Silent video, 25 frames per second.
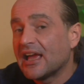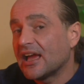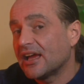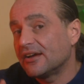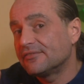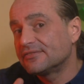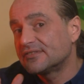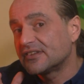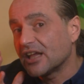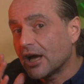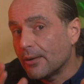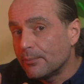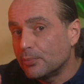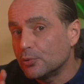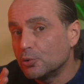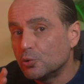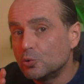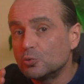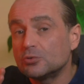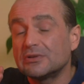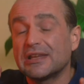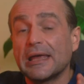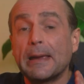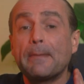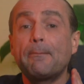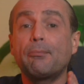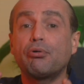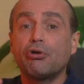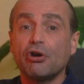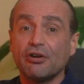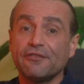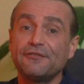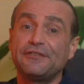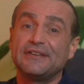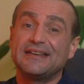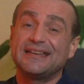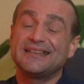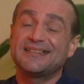have doubled their
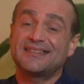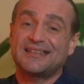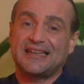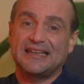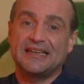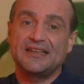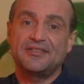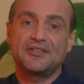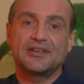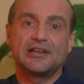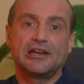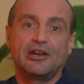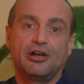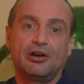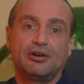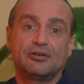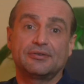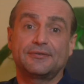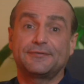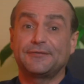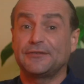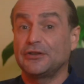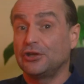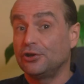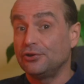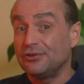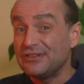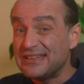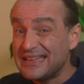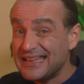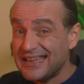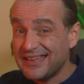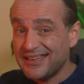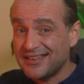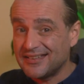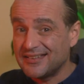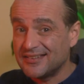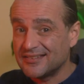profits in the last few
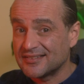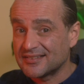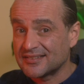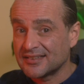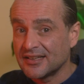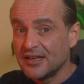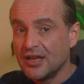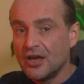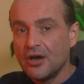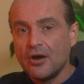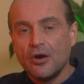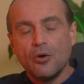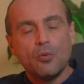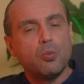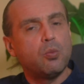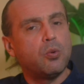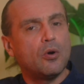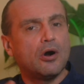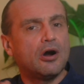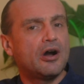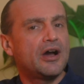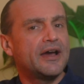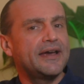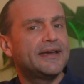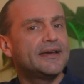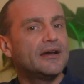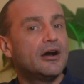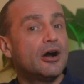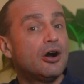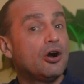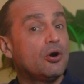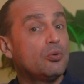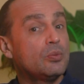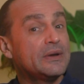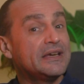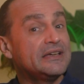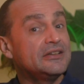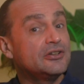years? Why
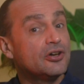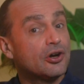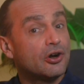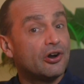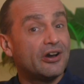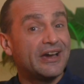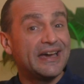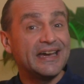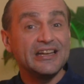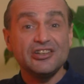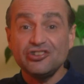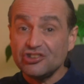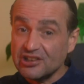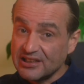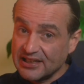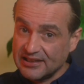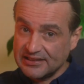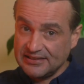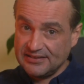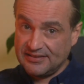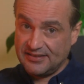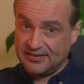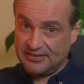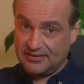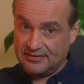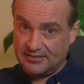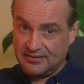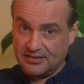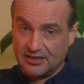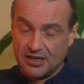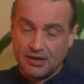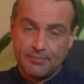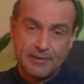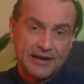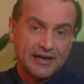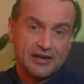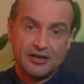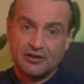are we not educated
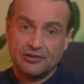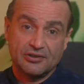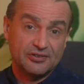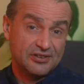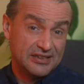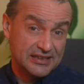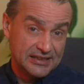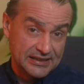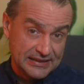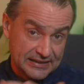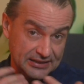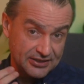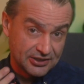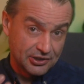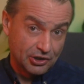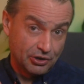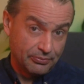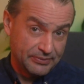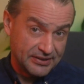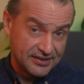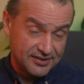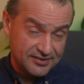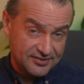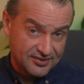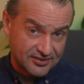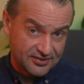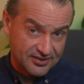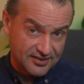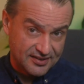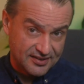about the economics to